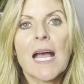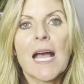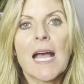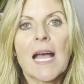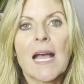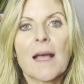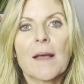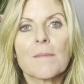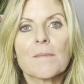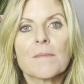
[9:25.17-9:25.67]

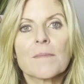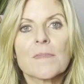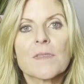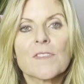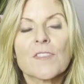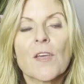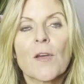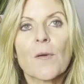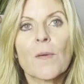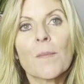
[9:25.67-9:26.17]
Um,
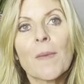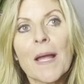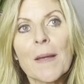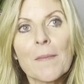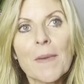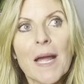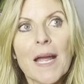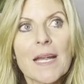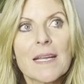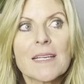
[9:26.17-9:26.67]
so in my
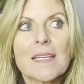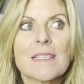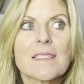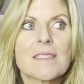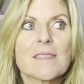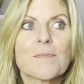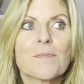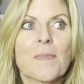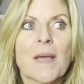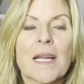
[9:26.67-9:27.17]
mind,
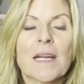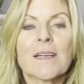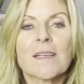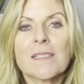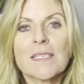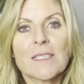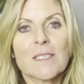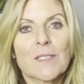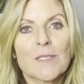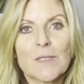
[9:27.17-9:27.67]
it's better
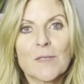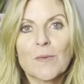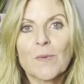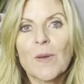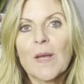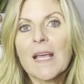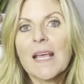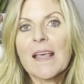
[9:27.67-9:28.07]
to